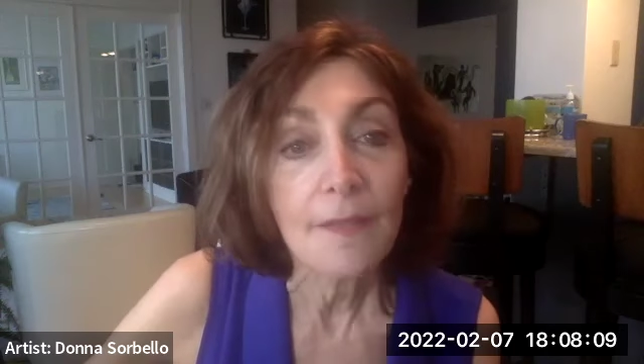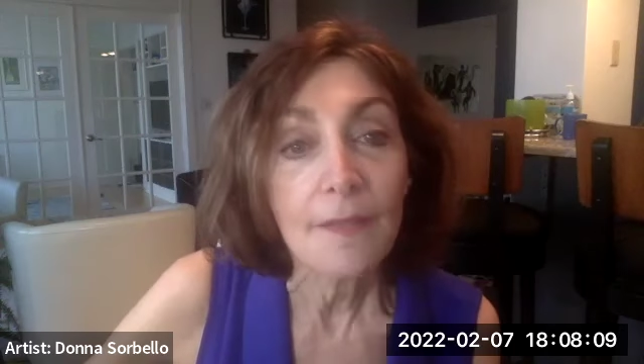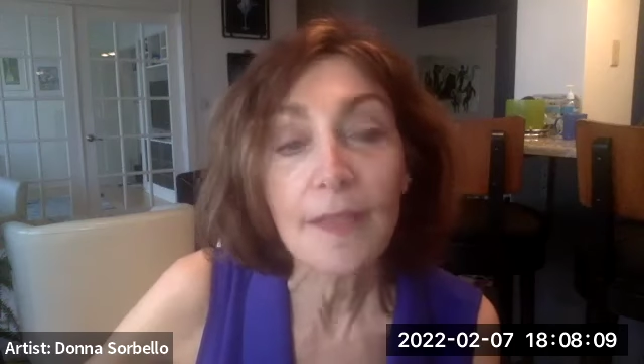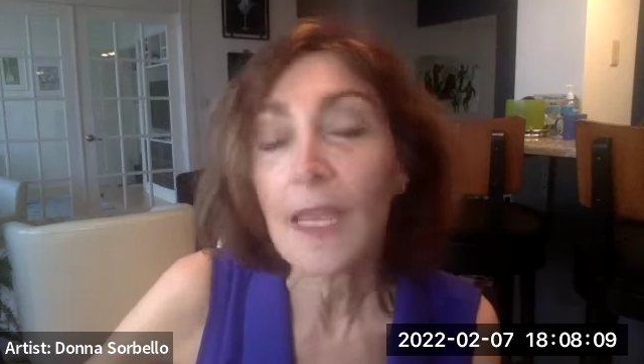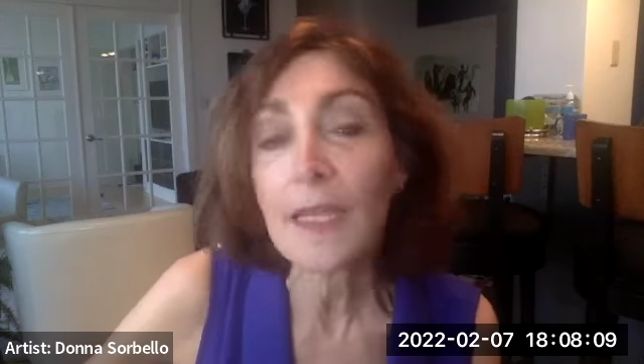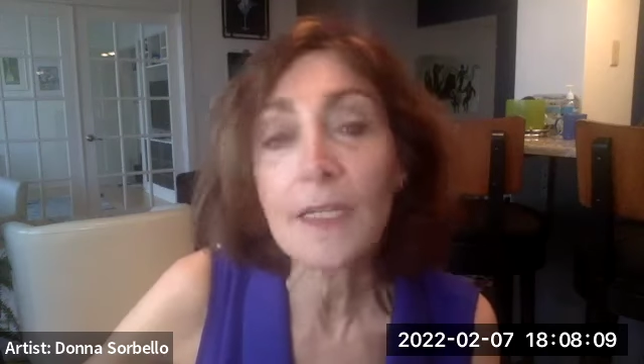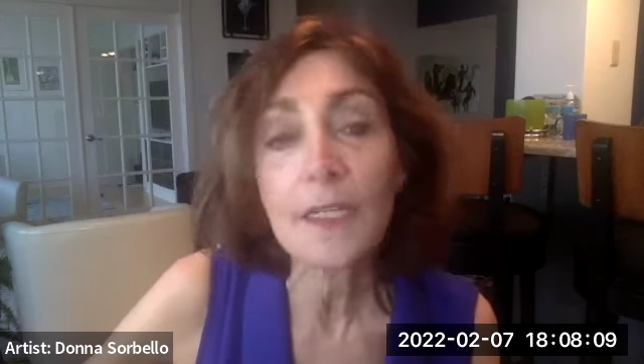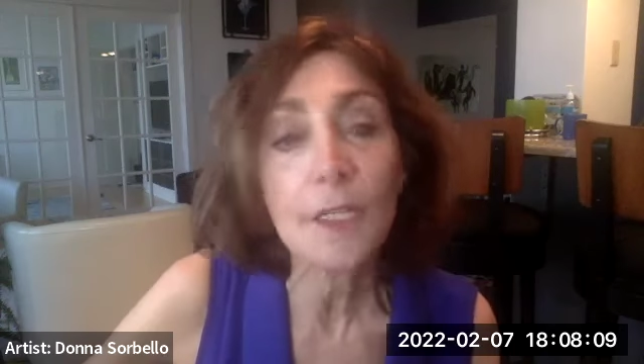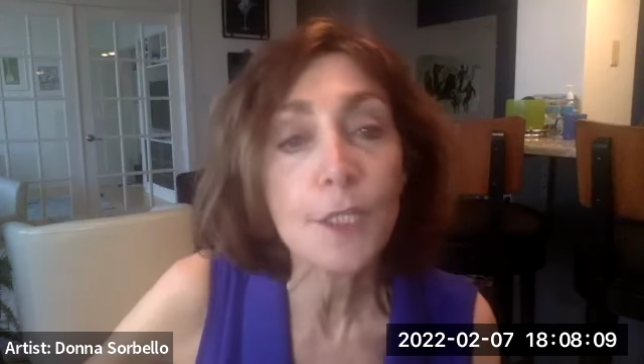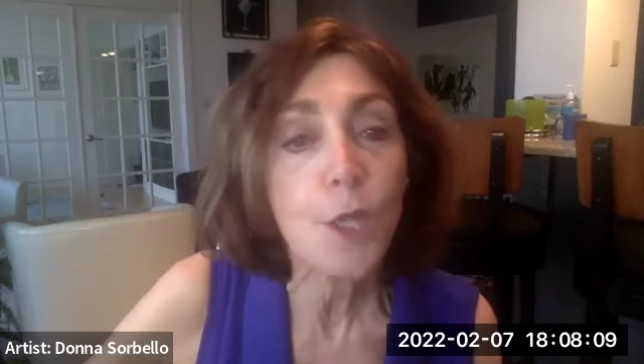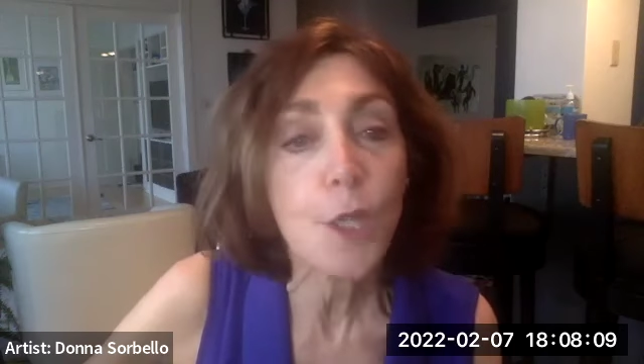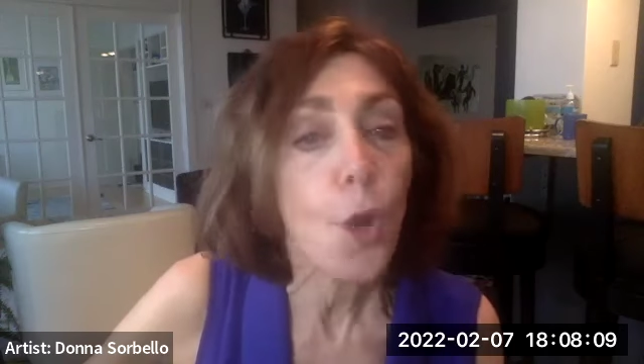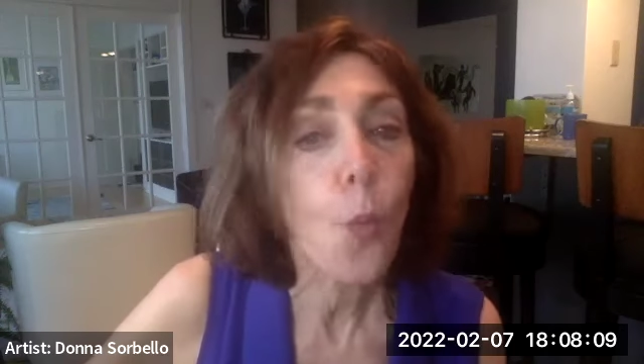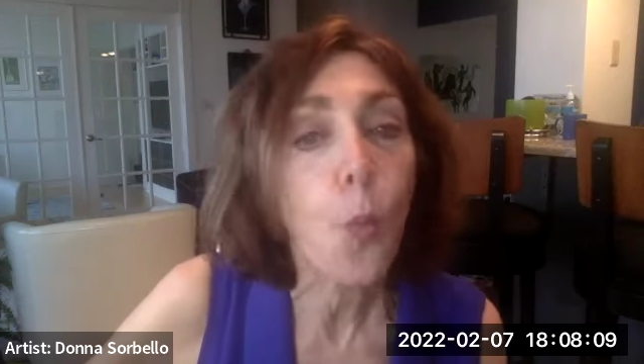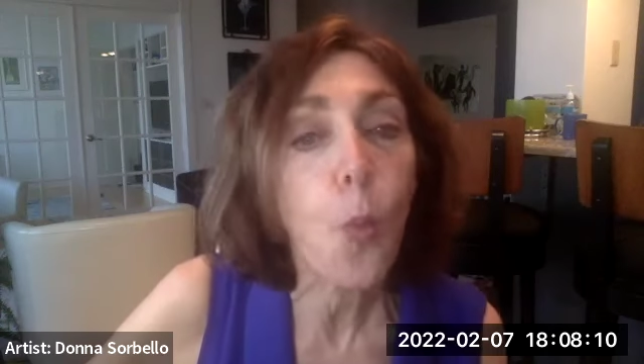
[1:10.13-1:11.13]
the
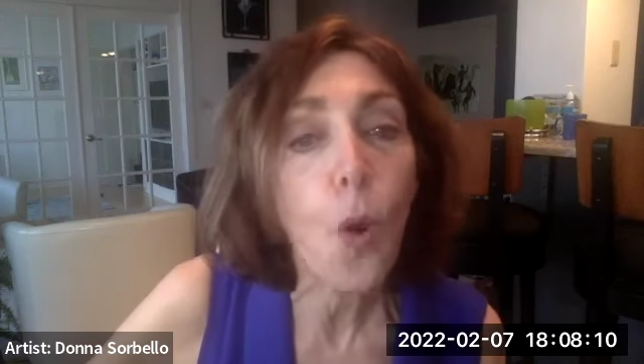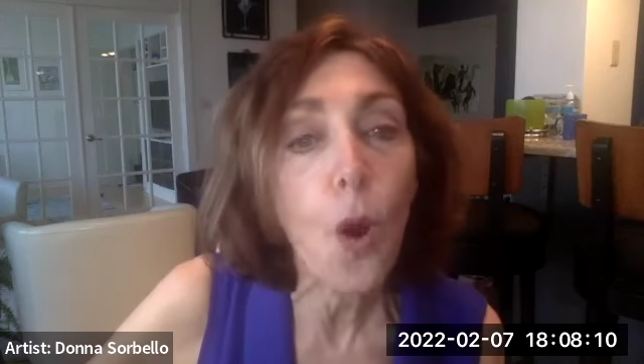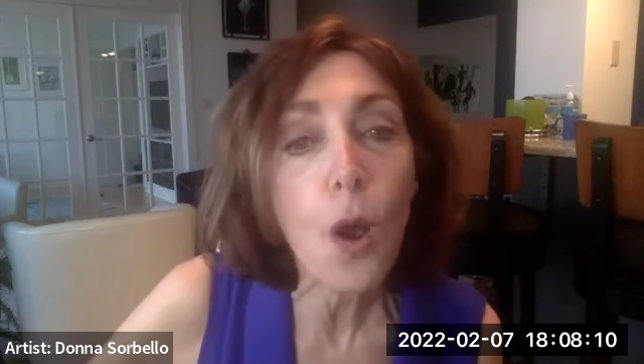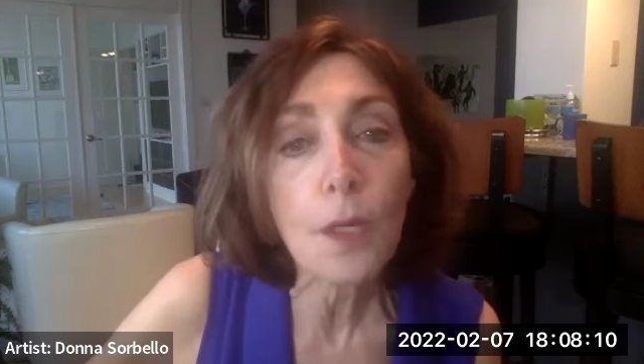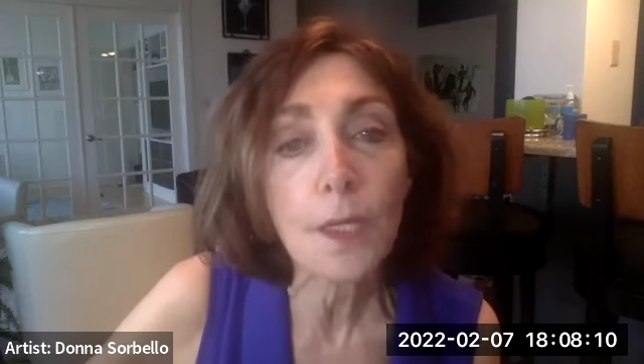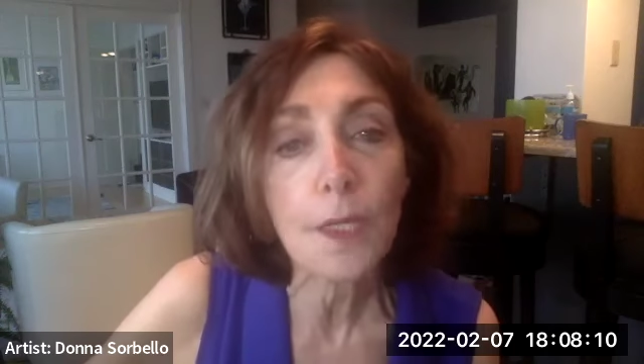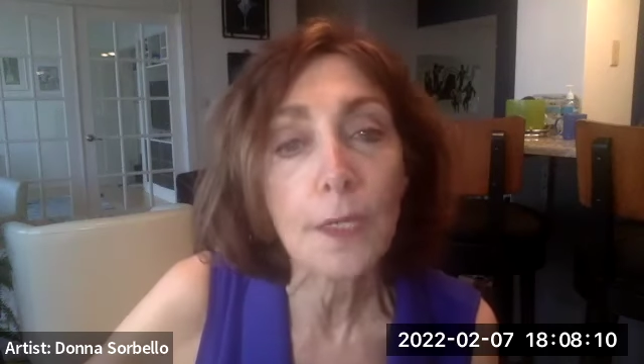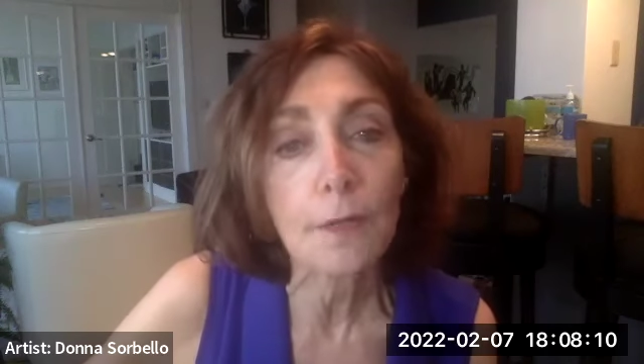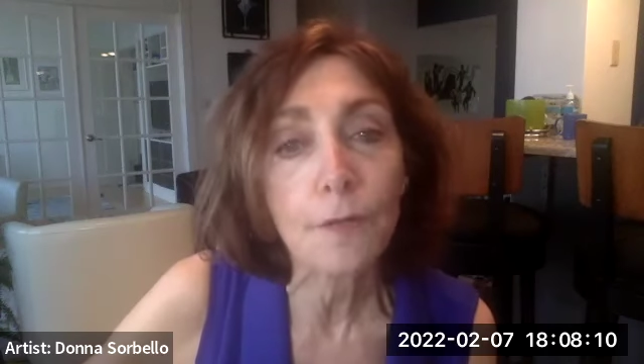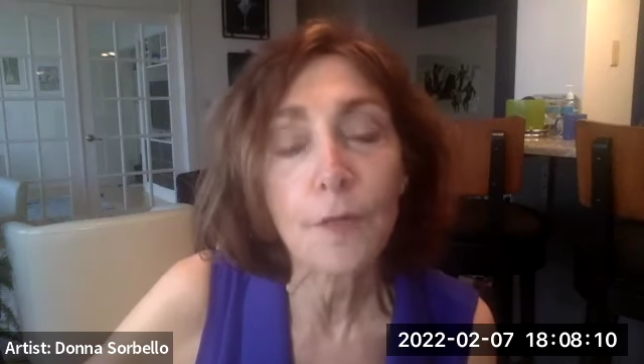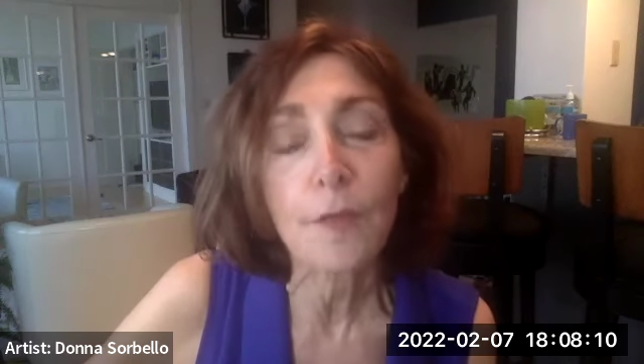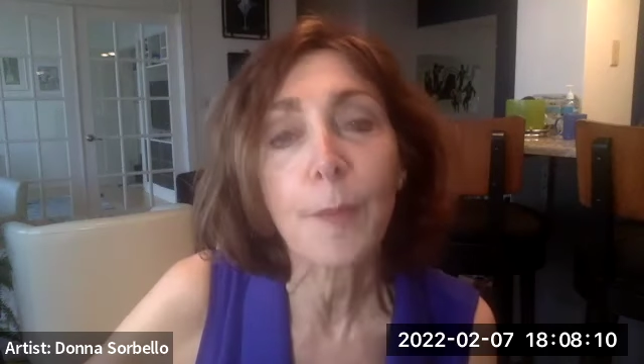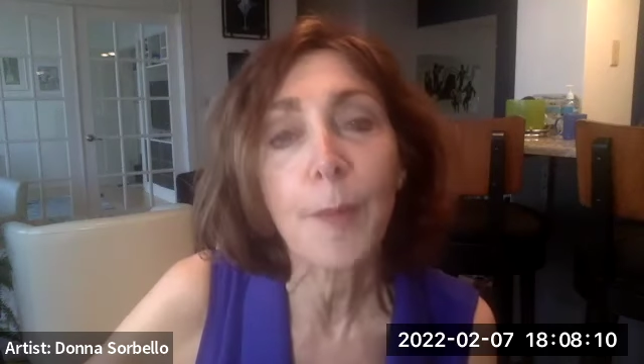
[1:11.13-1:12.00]
endless walking for the